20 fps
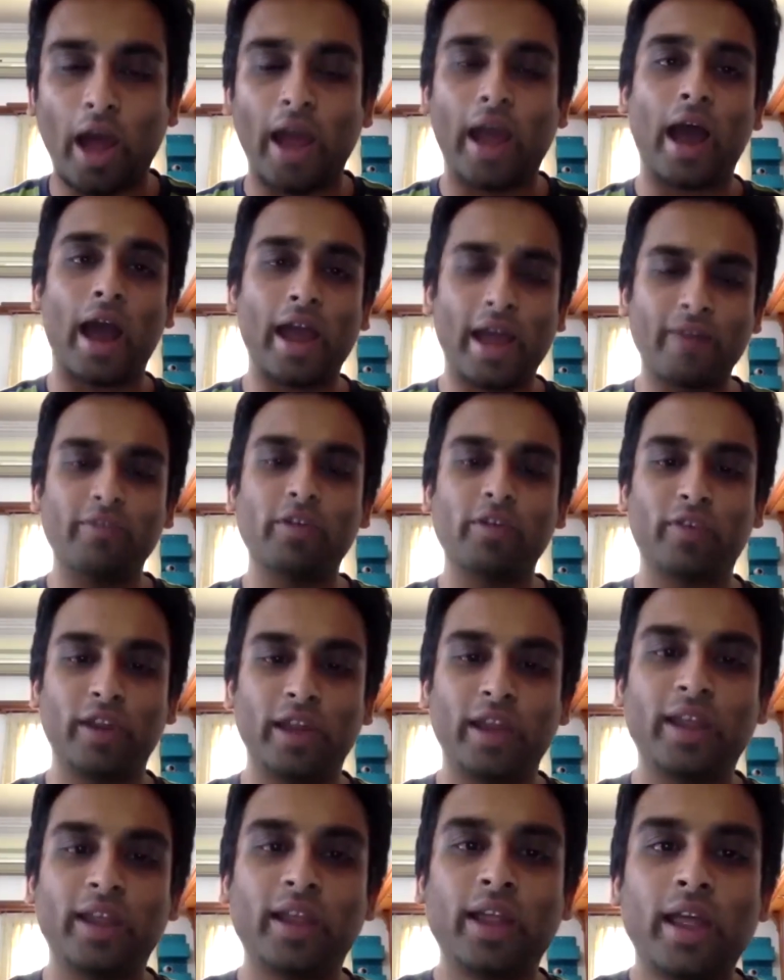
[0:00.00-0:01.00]
I have a
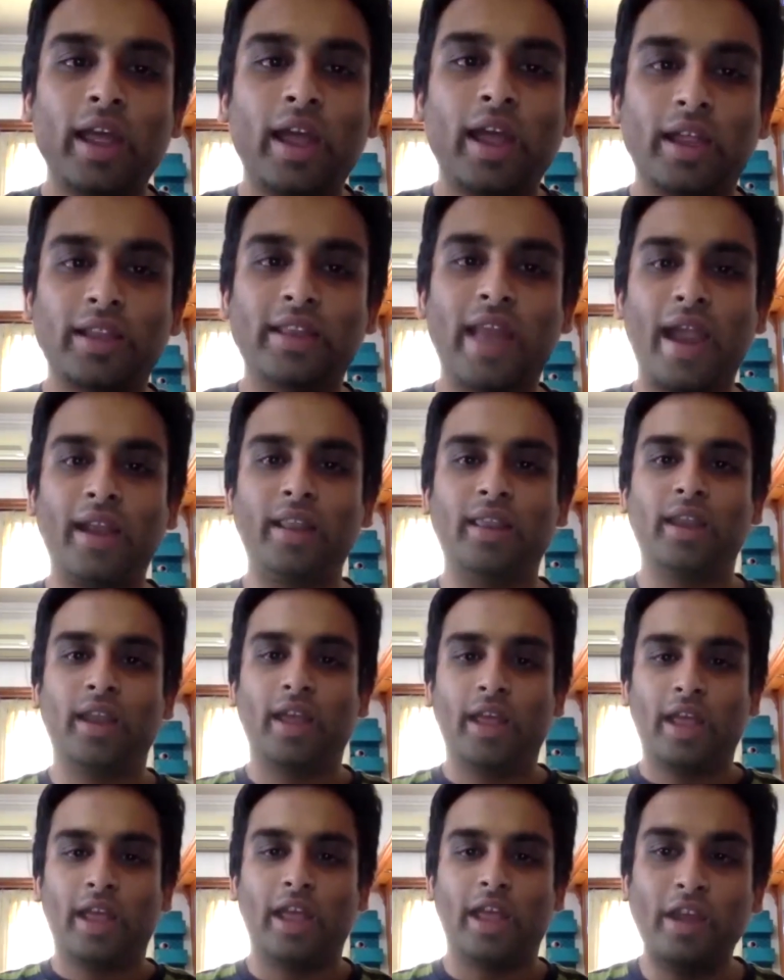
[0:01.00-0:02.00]
feeling that
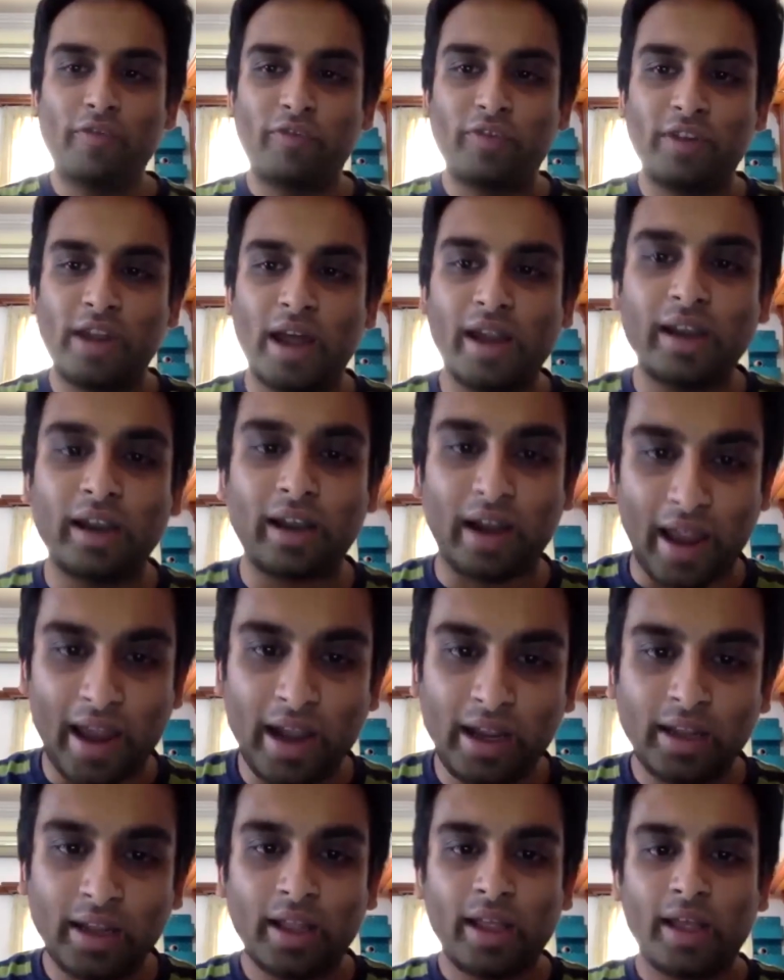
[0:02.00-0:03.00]
if done
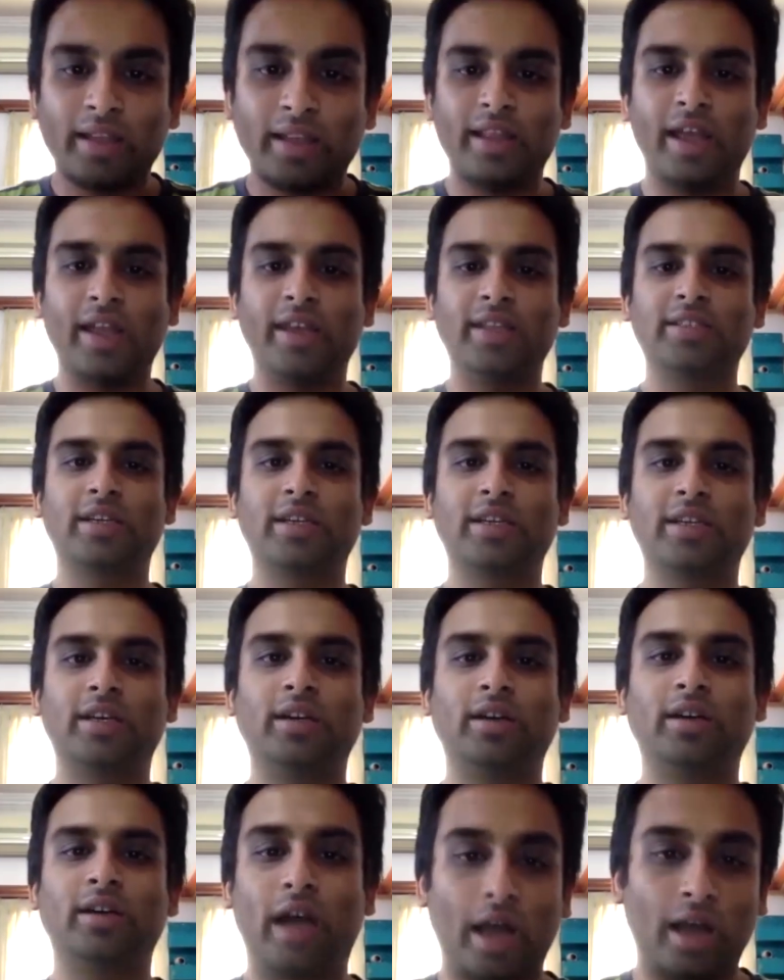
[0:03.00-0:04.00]
right, there is
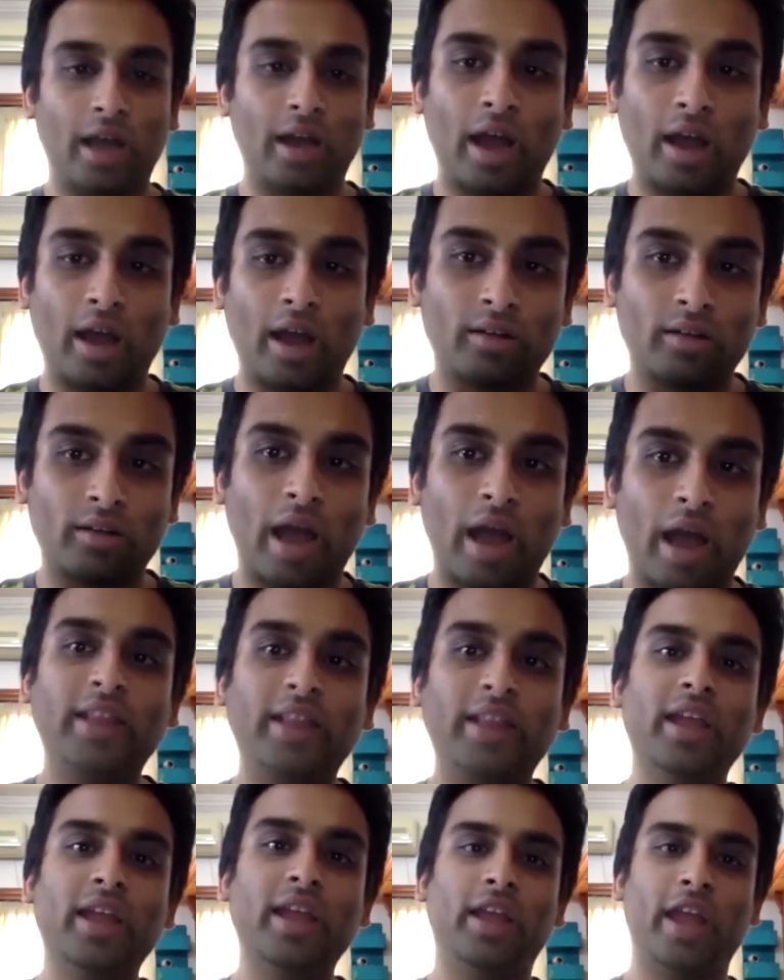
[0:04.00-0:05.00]
I
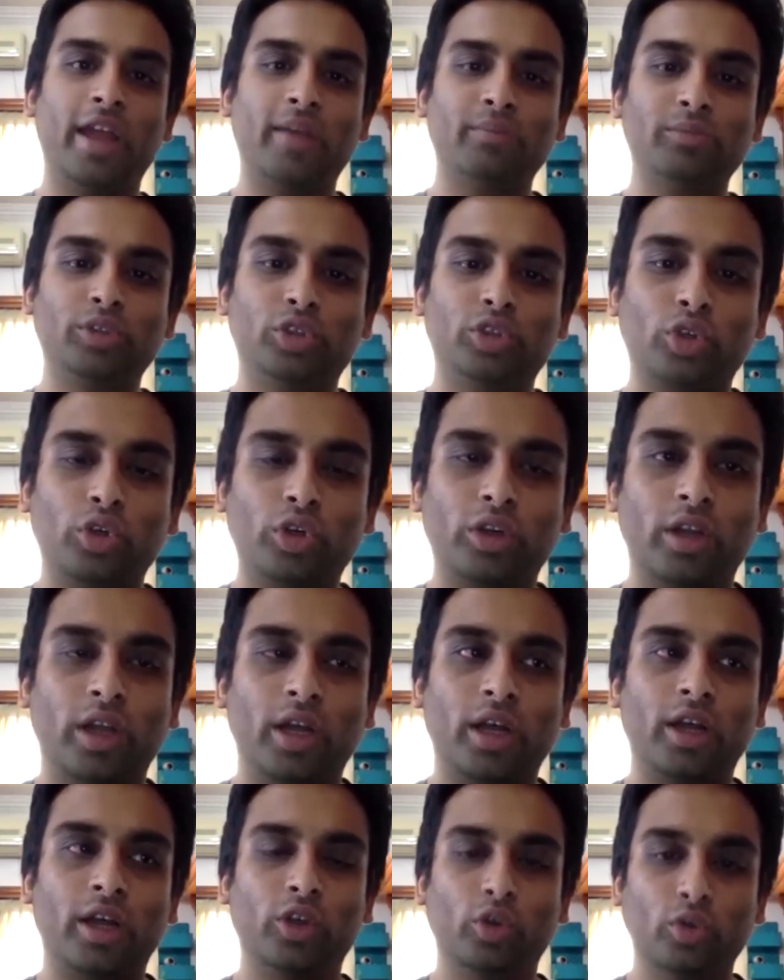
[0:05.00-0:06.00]
think games should
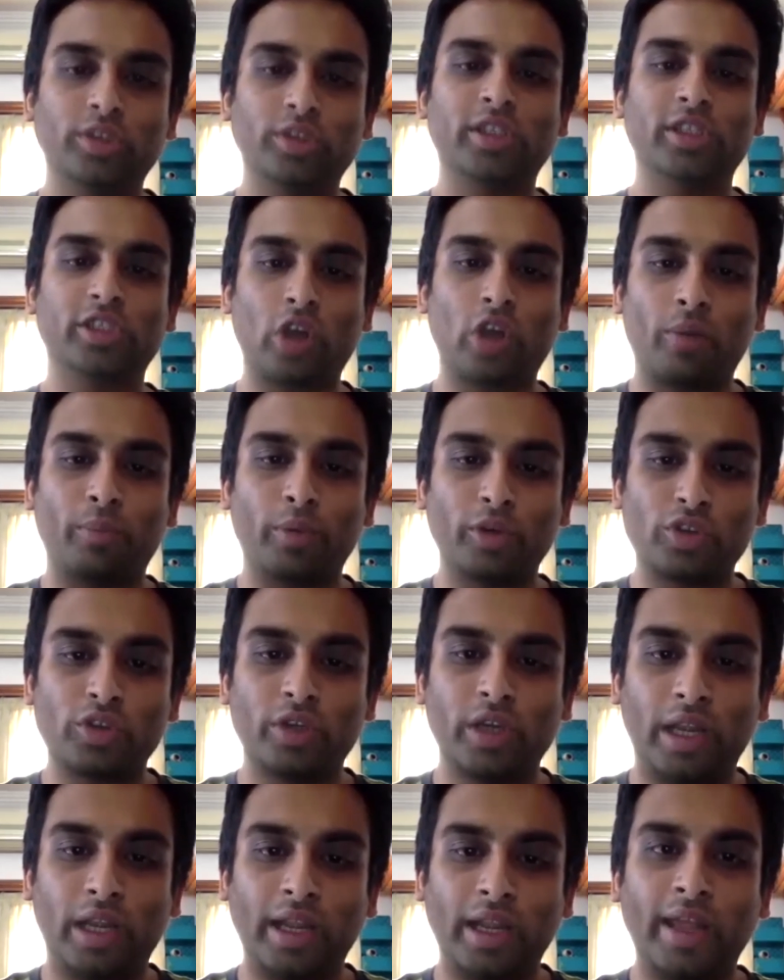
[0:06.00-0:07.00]
use this
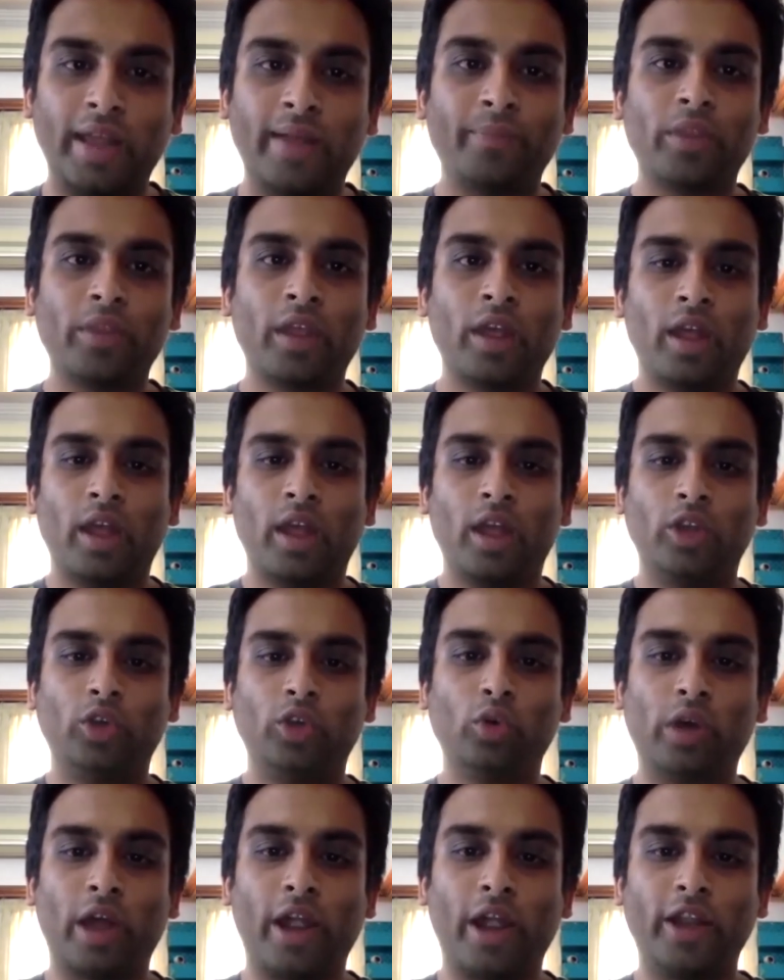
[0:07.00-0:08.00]
opportunity
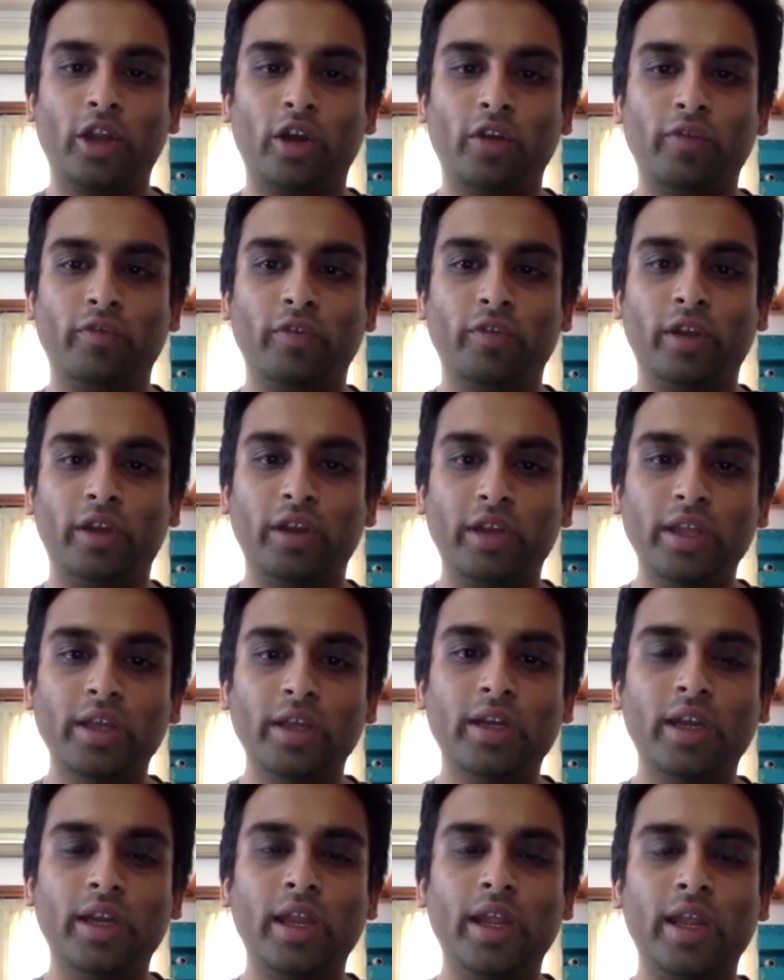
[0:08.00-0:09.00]
to kind of
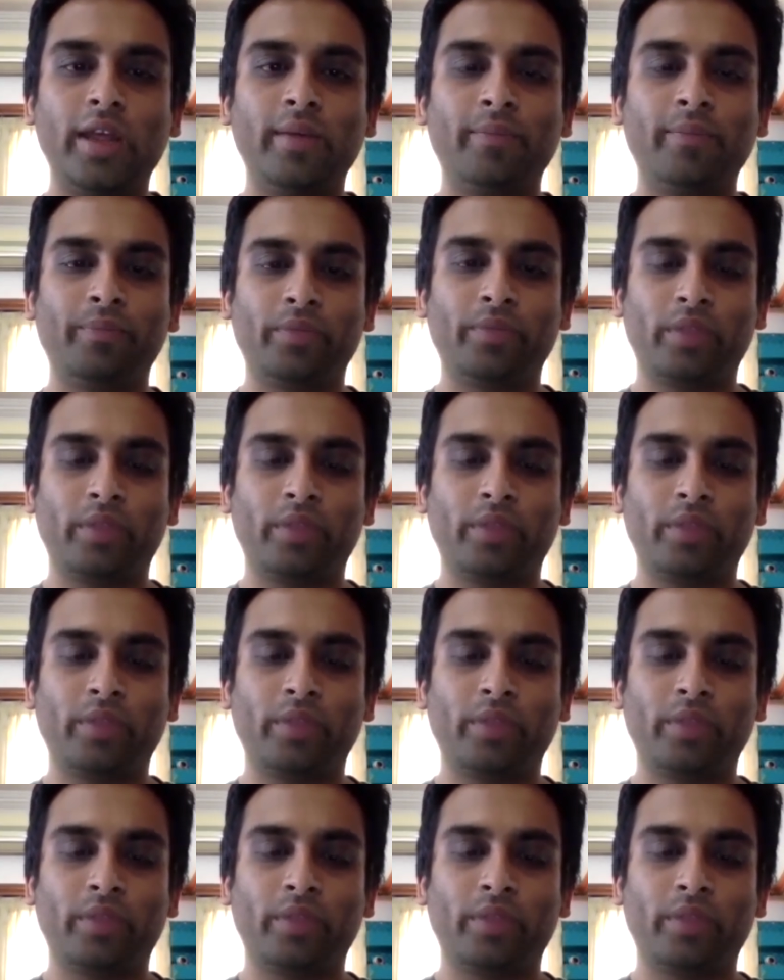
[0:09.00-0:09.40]
really